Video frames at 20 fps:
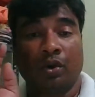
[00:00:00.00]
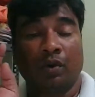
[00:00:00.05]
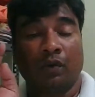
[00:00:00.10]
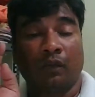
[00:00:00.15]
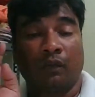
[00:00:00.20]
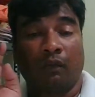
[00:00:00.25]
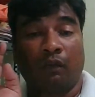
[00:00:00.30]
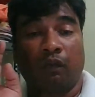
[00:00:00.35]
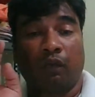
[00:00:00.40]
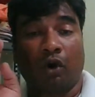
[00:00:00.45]

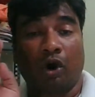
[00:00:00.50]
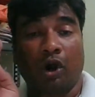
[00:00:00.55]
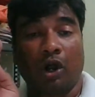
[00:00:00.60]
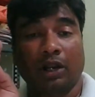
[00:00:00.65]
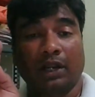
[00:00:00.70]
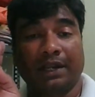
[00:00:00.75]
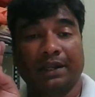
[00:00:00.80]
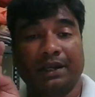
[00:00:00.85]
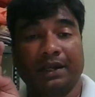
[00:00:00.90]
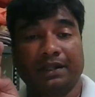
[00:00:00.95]

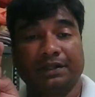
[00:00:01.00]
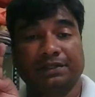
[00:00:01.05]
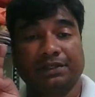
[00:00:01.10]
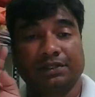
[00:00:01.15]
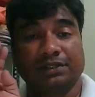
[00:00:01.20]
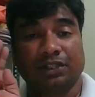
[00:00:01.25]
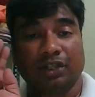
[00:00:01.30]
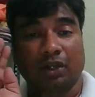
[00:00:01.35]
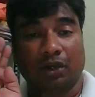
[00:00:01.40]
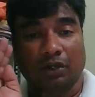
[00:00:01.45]
what
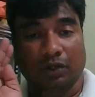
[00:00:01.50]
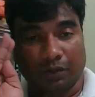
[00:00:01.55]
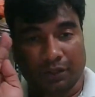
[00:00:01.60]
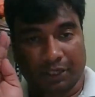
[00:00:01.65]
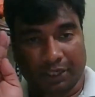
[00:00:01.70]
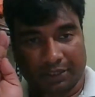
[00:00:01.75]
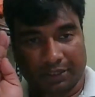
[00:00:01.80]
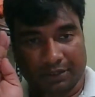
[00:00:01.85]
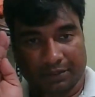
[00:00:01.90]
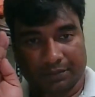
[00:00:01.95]
intelligence you are good
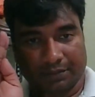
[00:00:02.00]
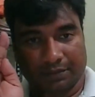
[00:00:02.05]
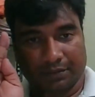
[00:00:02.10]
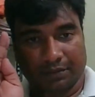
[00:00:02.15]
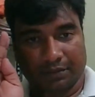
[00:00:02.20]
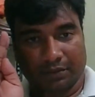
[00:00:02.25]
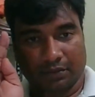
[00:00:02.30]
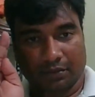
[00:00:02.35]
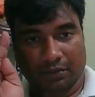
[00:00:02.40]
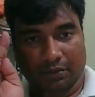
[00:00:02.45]
at.
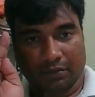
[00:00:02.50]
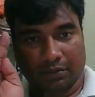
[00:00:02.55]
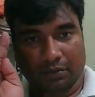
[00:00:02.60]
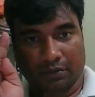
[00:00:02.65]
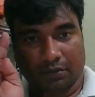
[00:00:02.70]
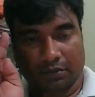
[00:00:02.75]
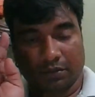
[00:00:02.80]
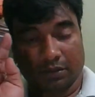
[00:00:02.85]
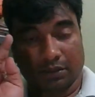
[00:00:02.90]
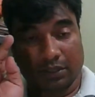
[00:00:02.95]

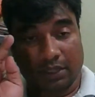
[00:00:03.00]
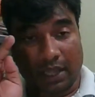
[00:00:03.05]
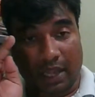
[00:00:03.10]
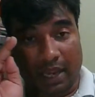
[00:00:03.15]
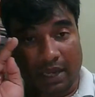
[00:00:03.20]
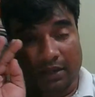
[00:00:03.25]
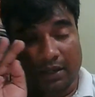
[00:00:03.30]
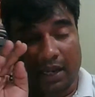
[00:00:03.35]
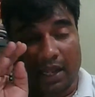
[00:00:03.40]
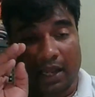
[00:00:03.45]

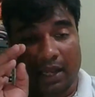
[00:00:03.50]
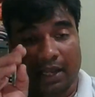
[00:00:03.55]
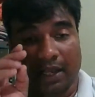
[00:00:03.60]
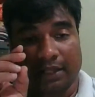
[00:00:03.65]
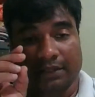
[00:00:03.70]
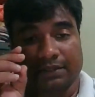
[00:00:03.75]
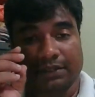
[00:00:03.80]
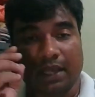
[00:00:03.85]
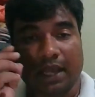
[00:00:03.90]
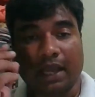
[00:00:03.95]
And
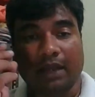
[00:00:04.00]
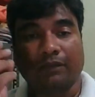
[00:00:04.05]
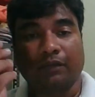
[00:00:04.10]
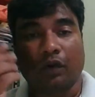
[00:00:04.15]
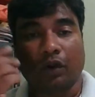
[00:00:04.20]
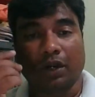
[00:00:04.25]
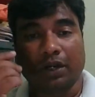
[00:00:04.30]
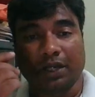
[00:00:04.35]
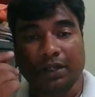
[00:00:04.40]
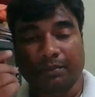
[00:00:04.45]
as I've
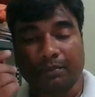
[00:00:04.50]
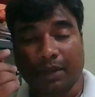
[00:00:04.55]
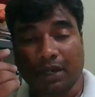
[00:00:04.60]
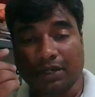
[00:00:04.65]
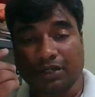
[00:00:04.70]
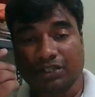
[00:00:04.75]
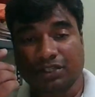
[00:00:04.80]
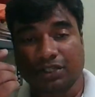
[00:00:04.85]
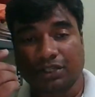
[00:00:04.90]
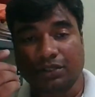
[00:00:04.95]
already
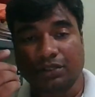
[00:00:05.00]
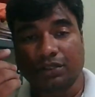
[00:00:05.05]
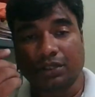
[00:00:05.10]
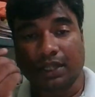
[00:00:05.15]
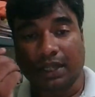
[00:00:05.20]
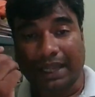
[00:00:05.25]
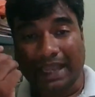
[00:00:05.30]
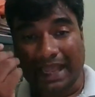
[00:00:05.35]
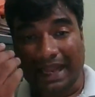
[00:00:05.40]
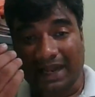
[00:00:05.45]
mentioned,
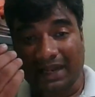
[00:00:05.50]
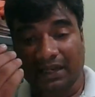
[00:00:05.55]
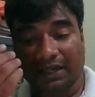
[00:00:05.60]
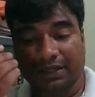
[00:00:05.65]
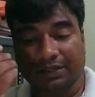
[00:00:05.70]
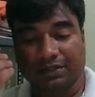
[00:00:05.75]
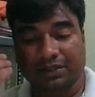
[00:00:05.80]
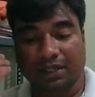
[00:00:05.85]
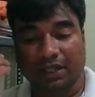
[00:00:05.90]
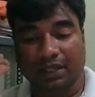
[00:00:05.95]
the
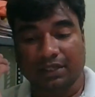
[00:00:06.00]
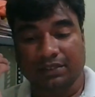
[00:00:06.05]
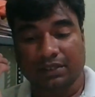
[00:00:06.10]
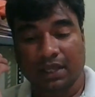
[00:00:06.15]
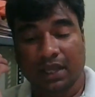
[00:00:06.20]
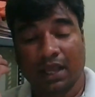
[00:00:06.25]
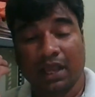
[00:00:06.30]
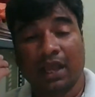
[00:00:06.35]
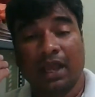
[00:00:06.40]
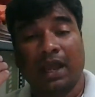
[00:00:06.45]
characteristics
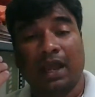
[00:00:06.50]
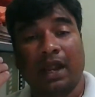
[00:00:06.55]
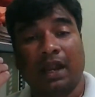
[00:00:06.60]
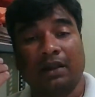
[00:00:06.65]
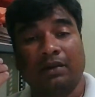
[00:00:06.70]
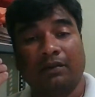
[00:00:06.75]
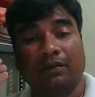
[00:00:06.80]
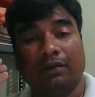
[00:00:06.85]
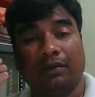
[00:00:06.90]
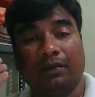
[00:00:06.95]

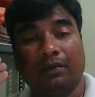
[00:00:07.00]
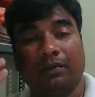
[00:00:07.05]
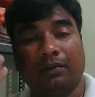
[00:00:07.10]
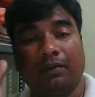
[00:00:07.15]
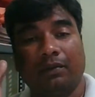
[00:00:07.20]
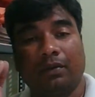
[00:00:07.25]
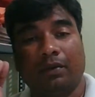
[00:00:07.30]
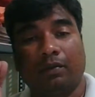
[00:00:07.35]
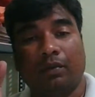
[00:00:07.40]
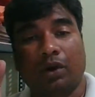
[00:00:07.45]
and
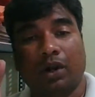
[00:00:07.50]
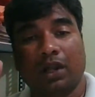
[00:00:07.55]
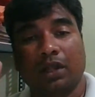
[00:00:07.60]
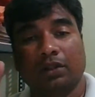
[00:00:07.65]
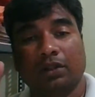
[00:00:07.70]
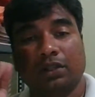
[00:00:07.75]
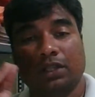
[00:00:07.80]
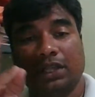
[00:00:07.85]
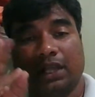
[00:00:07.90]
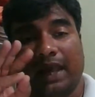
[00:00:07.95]
what
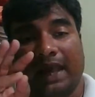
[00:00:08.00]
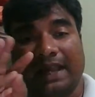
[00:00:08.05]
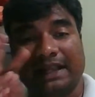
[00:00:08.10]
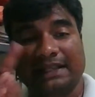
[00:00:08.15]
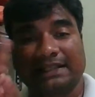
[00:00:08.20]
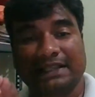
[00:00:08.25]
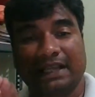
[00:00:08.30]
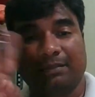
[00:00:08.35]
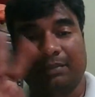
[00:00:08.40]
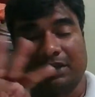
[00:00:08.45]
are the
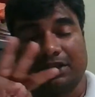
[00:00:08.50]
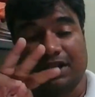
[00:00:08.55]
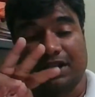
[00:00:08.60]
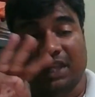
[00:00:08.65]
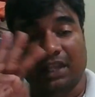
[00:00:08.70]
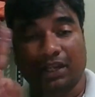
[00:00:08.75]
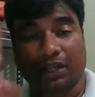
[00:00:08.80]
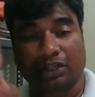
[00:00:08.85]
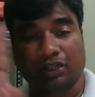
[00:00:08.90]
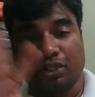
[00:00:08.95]
examples,
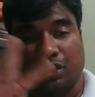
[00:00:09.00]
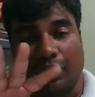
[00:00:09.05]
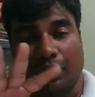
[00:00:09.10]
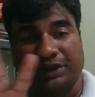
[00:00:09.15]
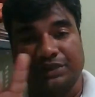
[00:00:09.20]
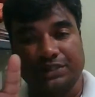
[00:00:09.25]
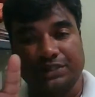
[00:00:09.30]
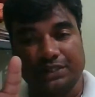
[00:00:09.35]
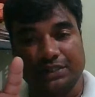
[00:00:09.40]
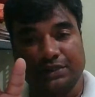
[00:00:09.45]
career
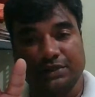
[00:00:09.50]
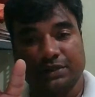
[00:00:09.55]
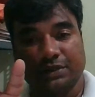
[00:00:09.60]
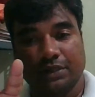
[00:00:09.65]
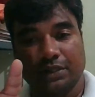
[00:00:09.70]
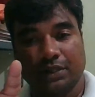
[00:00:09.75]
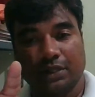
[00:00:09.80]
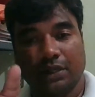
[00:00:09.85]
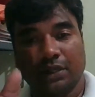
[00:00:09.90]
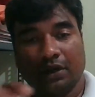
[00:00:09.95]
choices,
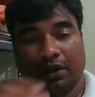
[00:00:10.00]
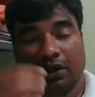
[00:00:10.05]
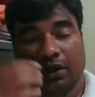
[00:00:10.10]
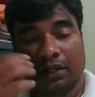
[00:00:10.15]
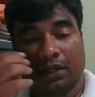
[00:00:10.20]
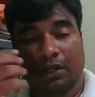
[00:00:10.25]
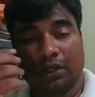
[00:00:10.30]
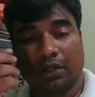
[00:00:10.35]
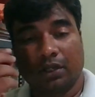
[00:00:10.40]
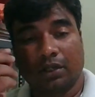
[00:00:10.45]

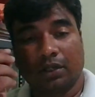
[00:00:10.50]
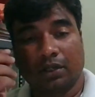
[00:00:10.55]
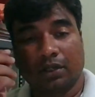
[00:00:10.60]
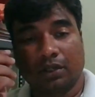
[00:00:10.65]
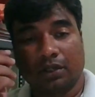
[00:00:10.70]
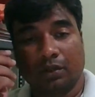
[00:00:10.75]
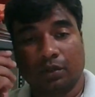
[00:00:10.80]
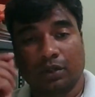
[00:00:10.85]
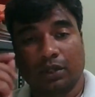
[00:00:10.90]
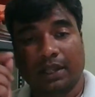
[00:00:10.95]

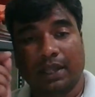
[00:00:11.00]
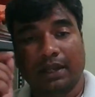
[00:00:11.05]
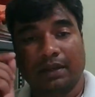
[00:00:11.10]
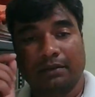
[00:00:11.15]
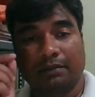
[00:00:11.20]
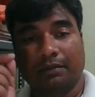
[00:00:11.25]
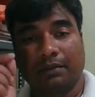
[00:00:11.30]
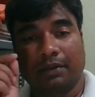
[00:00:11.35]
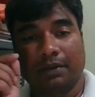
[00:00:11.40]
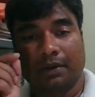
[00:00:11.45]
you
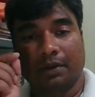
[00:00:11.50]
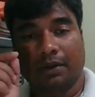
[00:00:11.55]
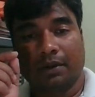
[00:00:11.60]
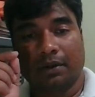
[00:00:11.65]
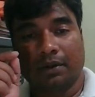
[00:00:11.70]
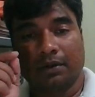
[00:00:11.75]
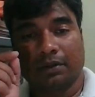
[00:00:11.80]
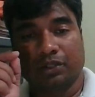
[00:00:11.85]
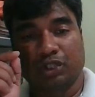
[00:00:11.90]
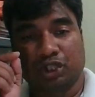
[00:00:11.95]
can
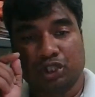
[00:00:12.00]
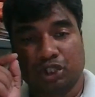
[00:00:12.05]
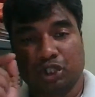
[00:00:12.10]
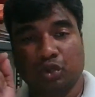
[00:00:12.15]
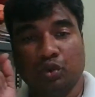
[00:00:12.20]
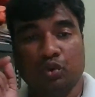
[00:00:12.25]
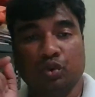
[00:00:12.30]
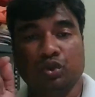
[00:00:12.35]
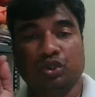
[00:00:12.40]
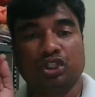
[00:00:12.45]

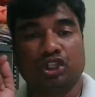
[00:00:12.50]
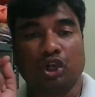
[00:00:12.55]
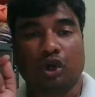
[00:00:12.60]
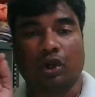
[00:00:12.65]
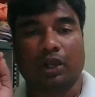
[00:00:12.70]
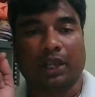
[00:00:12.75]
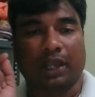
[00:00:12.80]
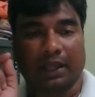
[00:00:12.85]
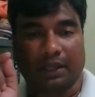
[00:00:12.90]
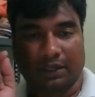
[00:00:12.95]
choose your
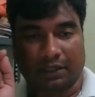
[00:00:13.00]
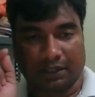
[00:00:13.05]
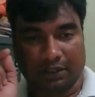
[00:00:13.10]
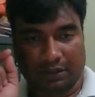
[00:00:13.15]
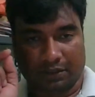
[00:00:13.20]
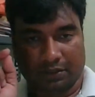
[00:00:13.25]
career